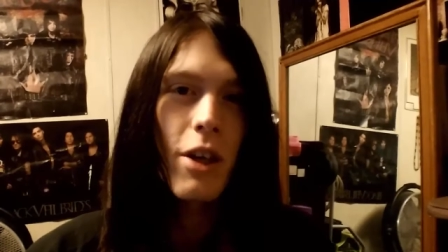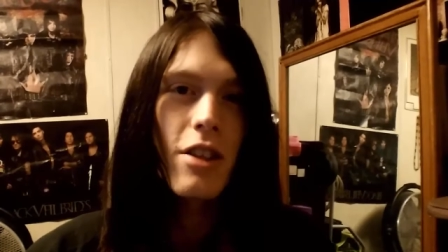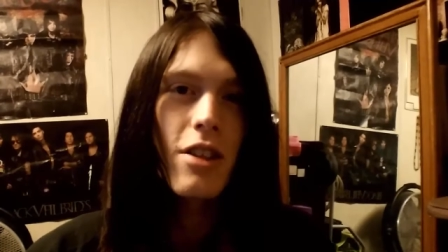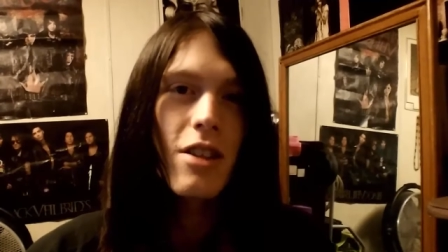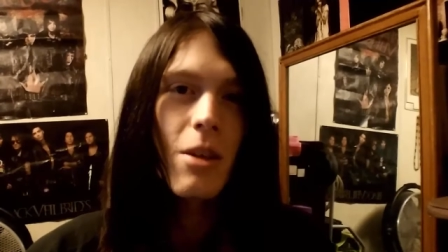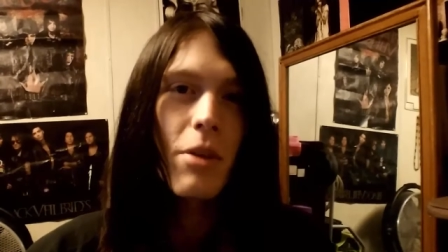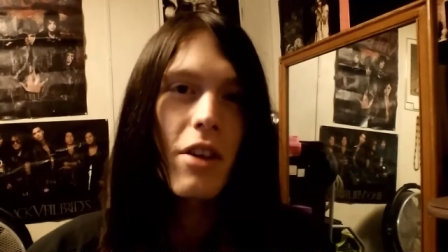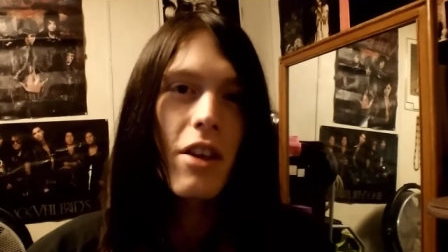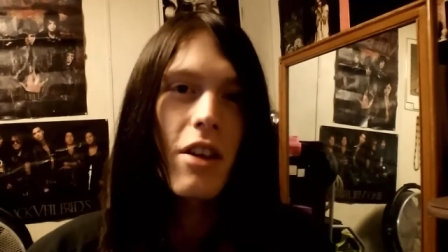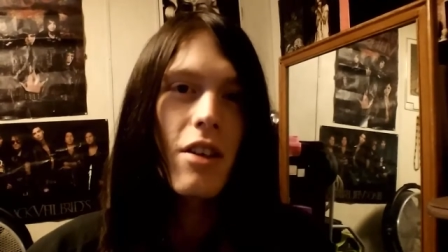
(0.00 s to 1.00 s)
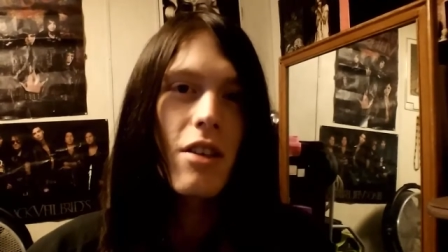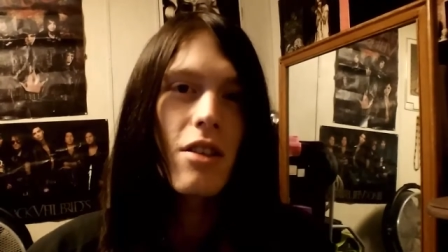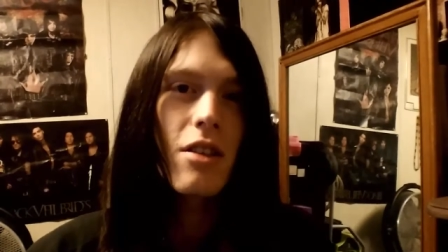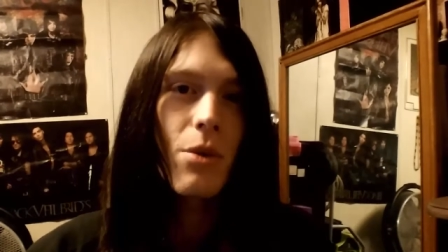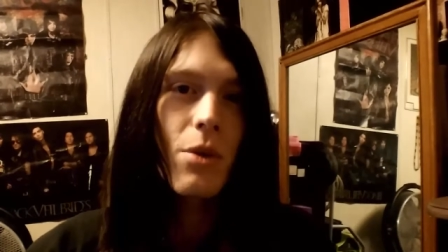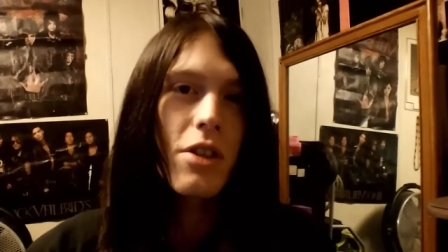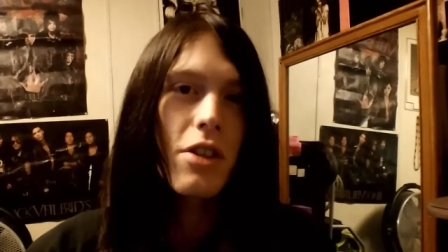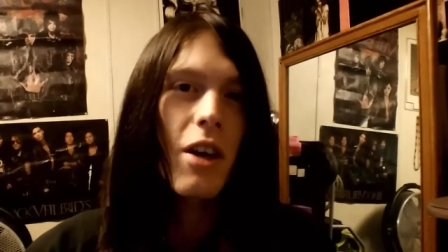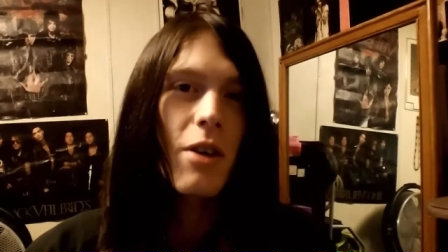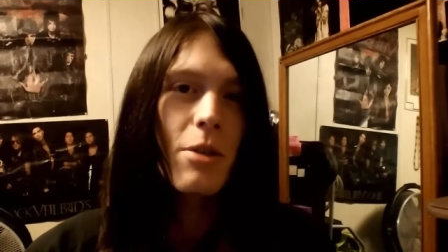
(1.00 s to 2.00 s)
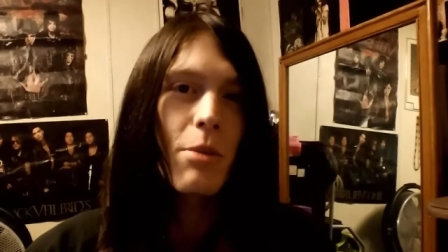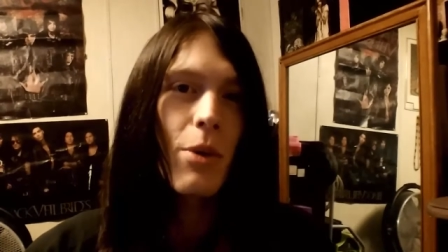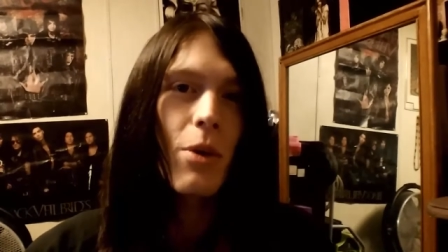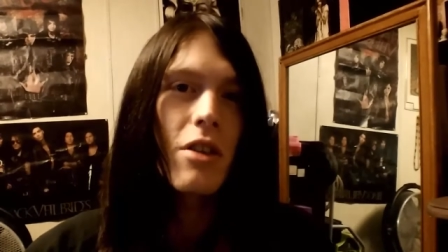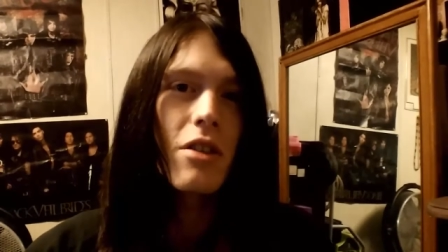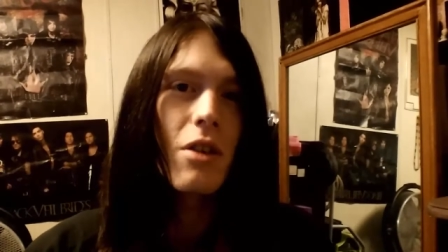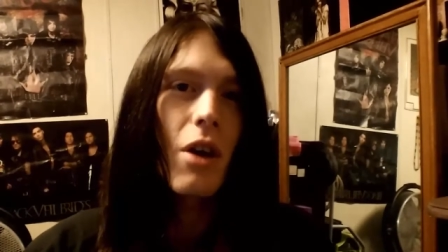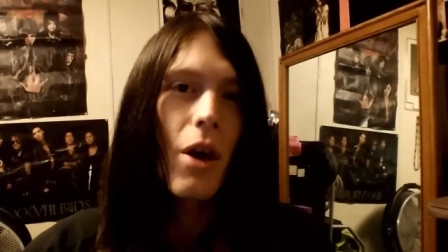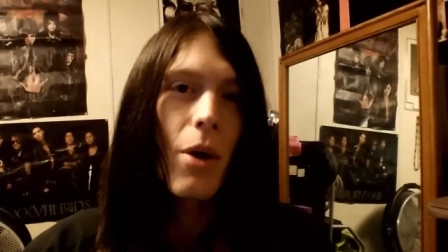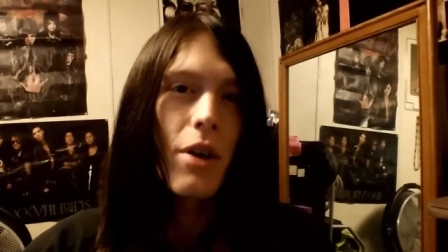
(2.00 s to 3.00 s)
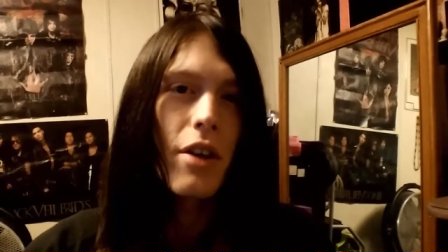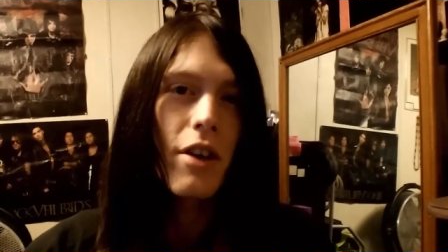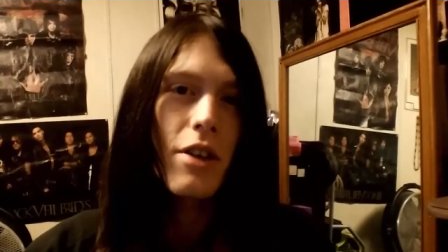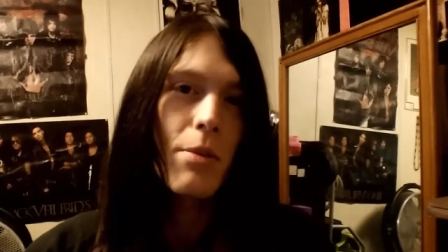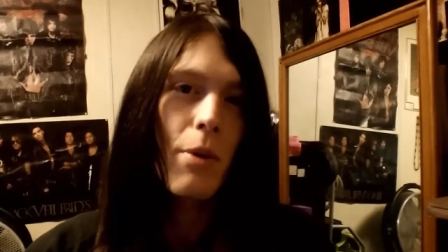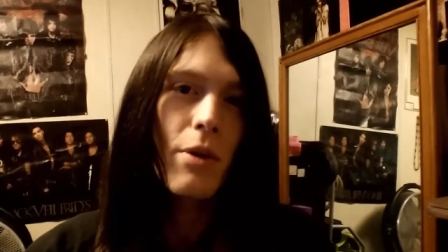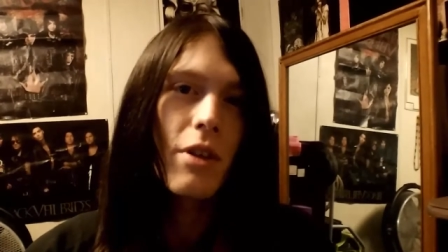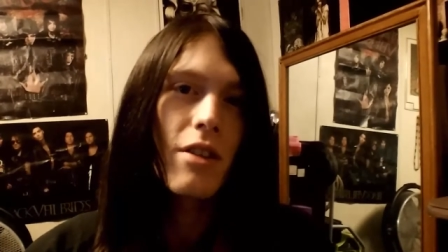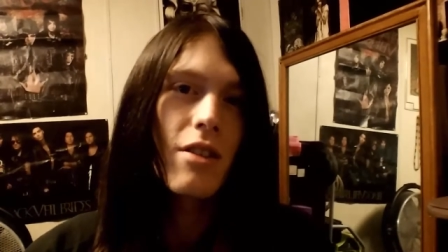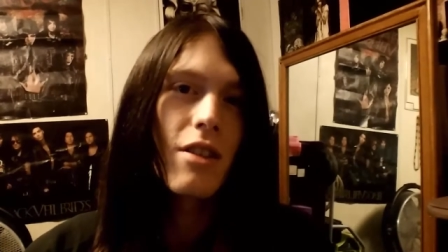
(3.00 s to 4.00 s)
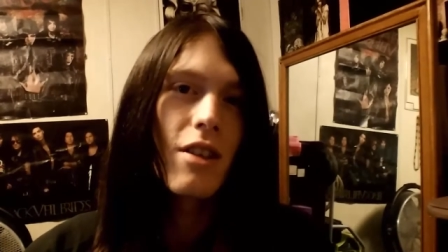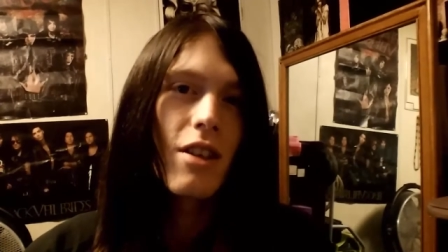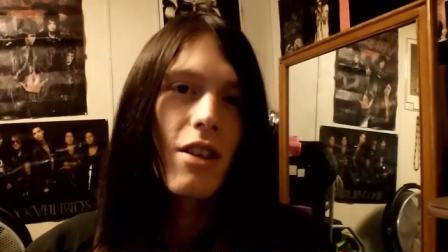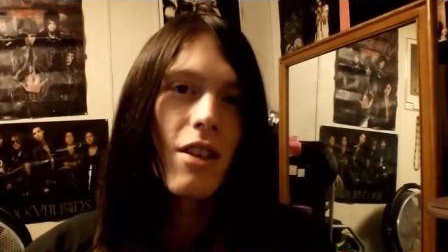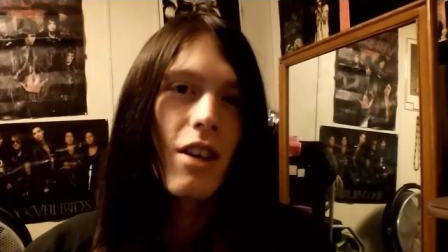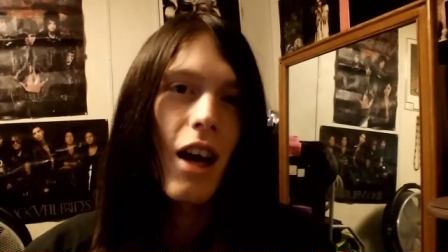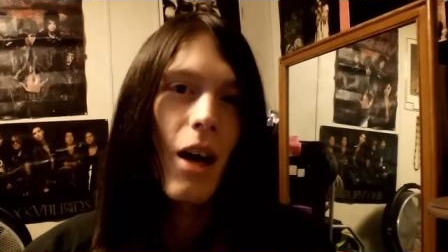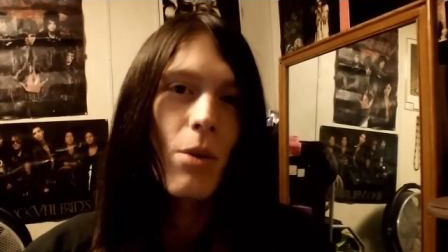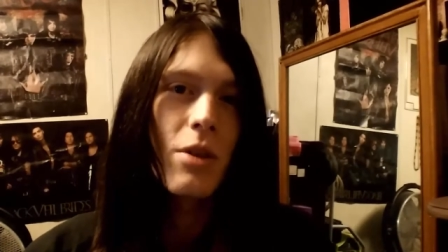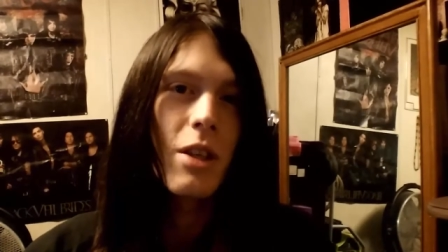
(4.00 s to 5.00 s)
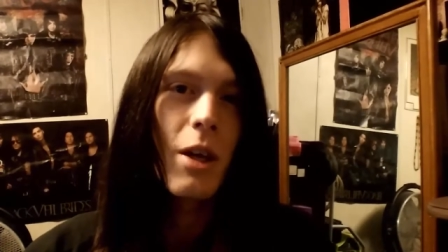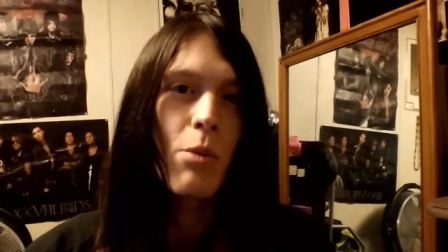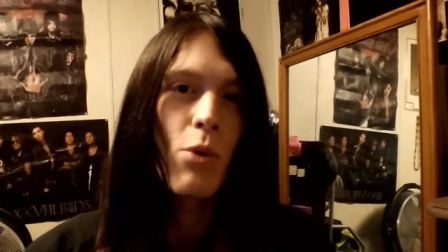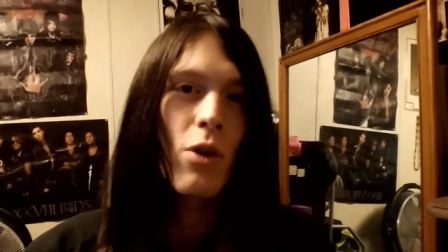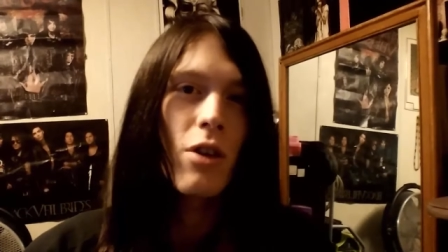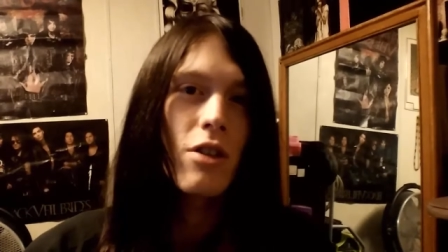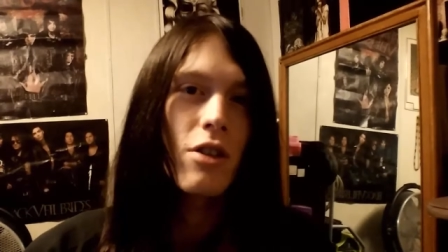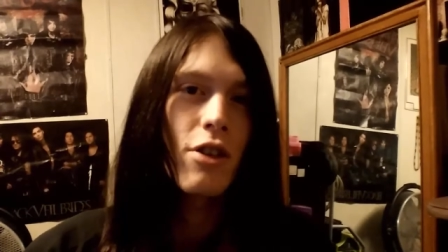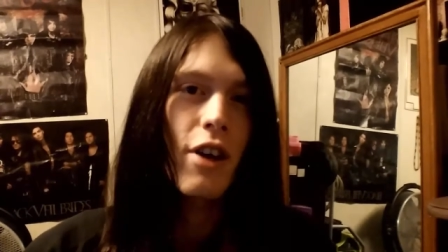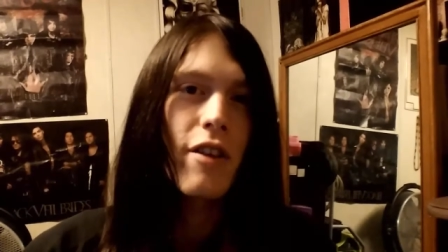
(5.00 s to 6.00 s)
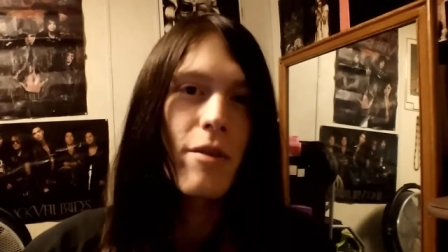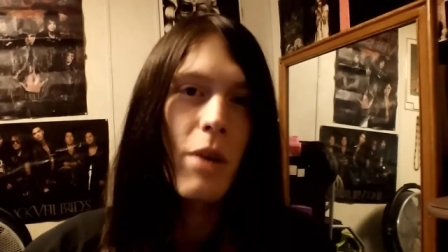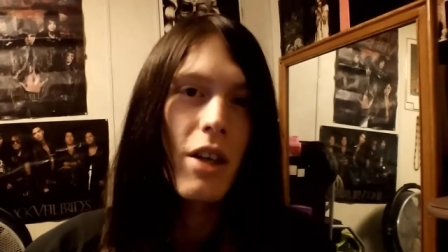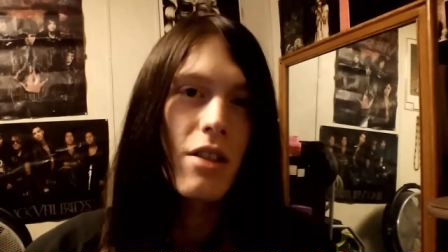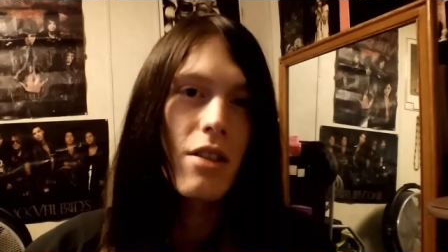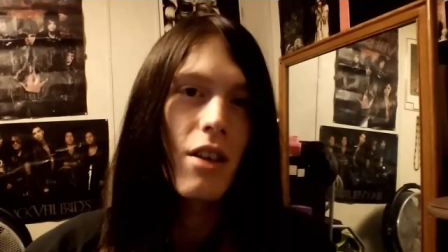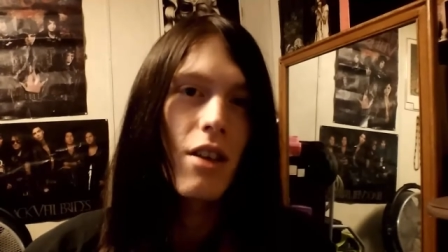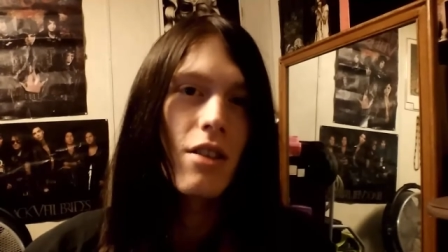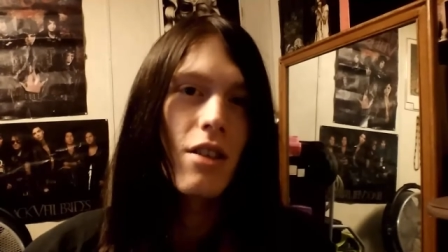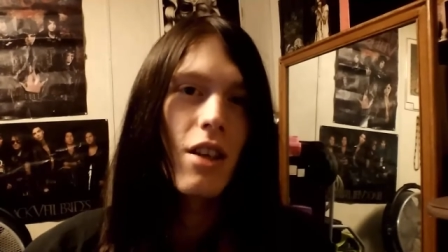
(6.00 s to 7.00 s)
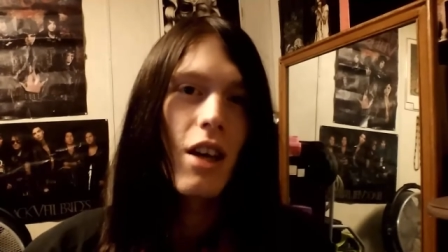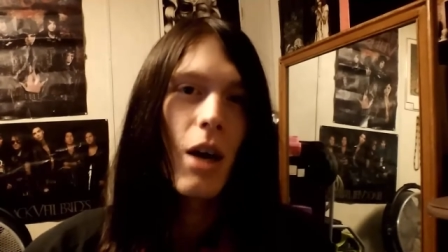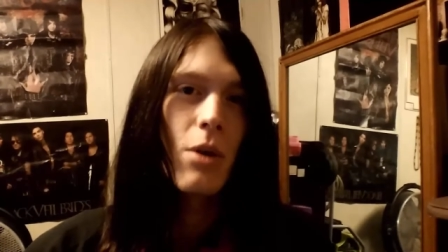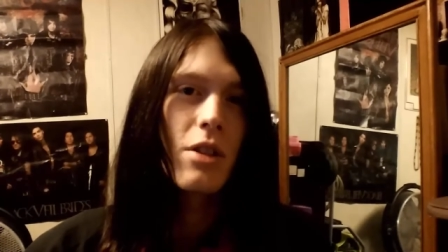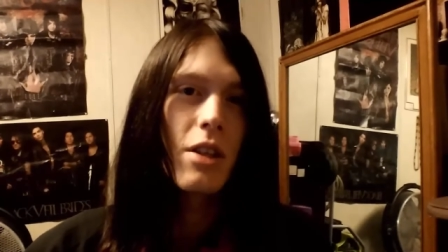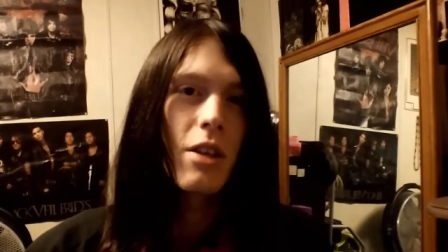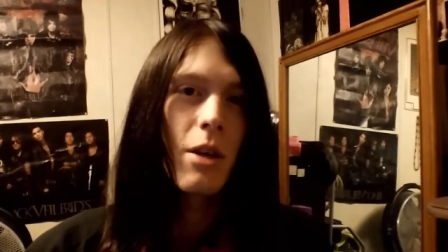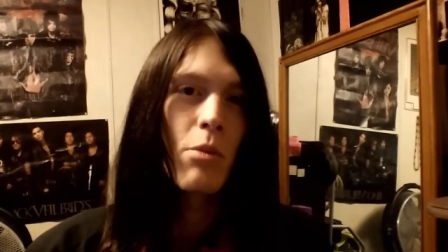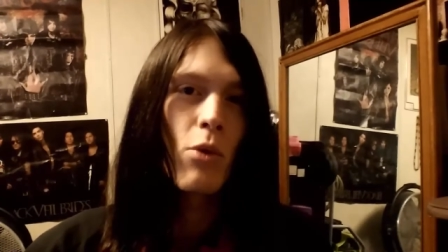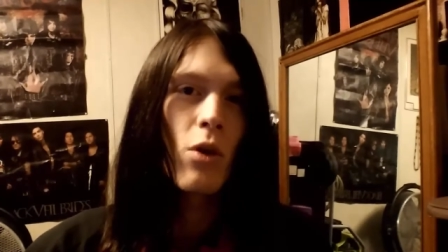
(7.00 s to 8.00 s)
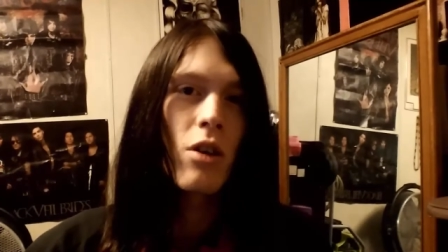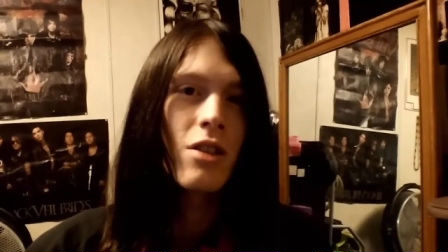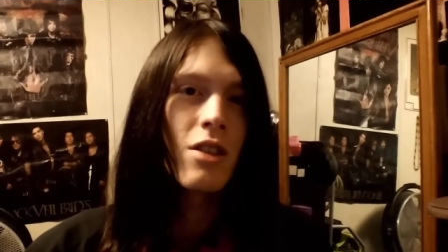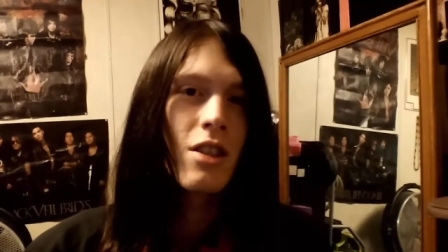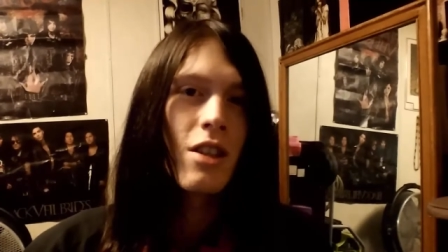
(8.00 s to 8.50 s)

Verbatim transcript: but something that really stood out to me was whenever I smoked it, I was in a more creative mindset. I was in a more